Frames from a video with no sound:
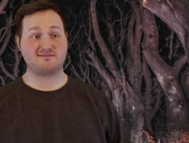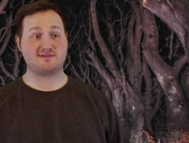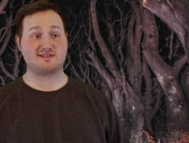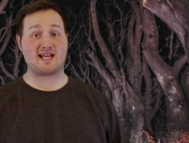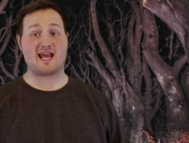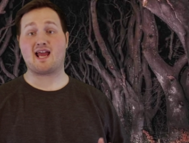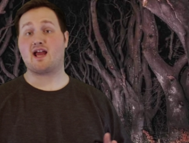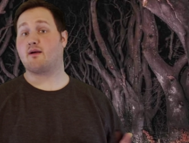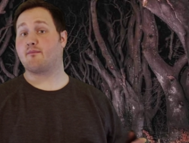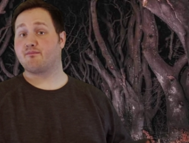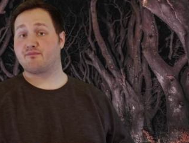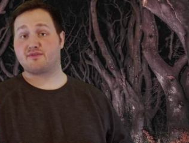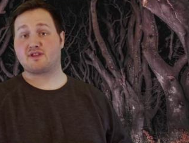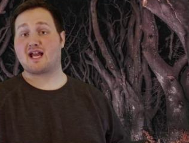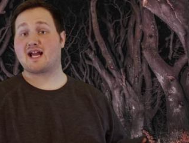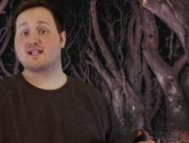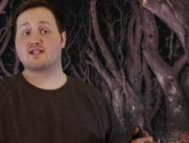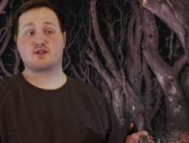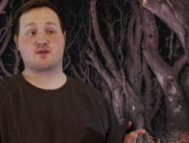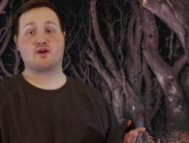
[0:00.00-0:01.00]
Damn,
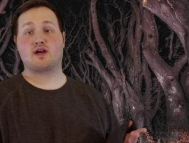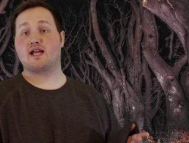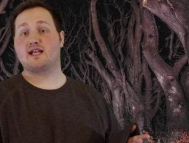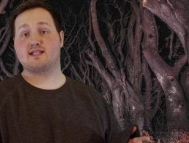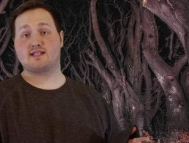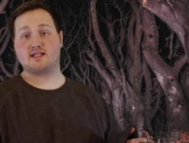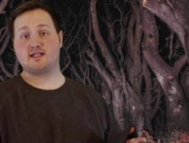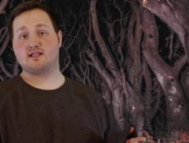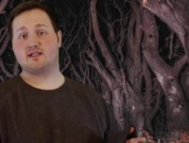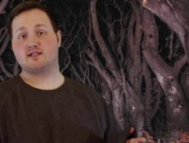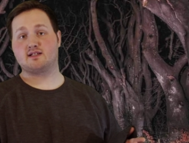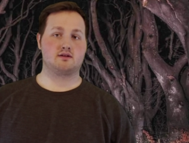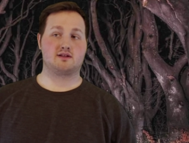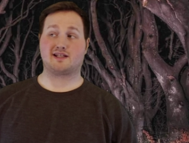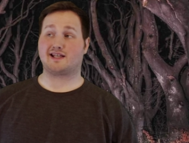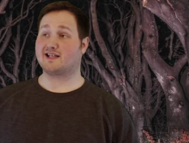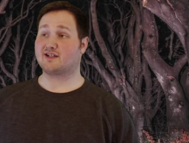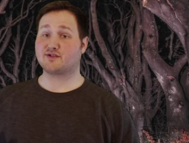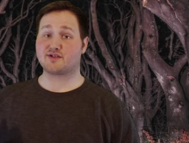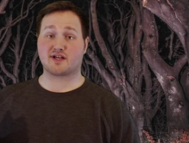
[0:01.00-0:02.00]
that's crazy.
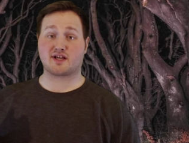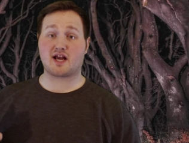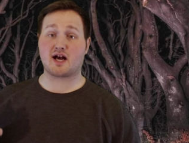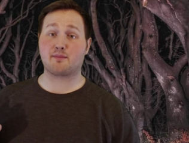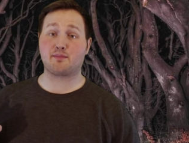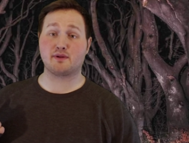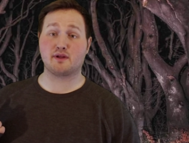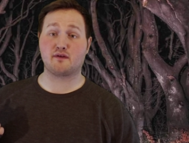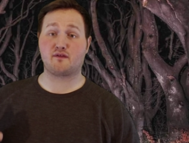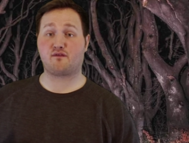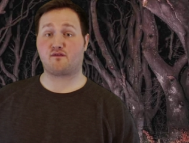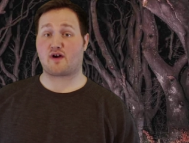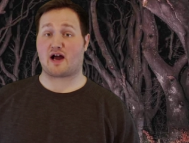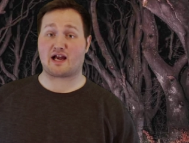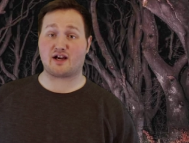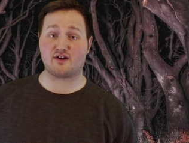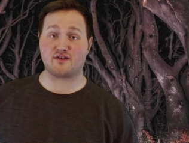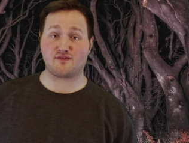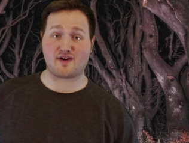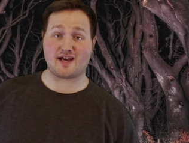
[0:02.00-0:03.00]
Kills a couple of
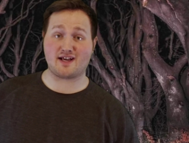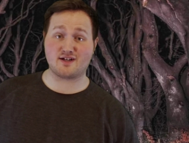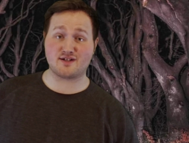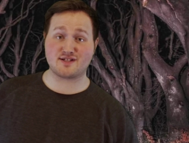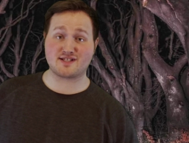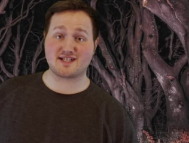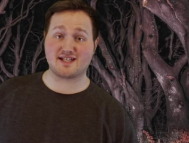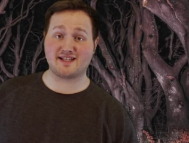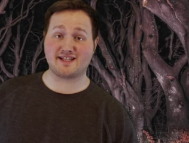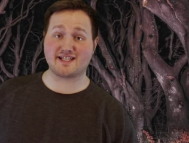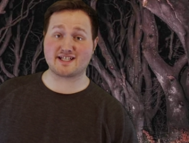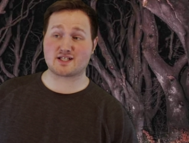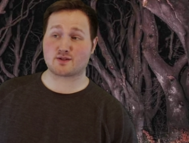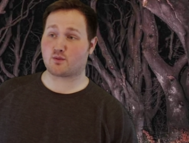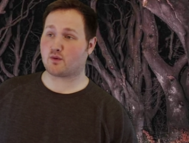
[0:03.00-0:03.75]
firefighters in this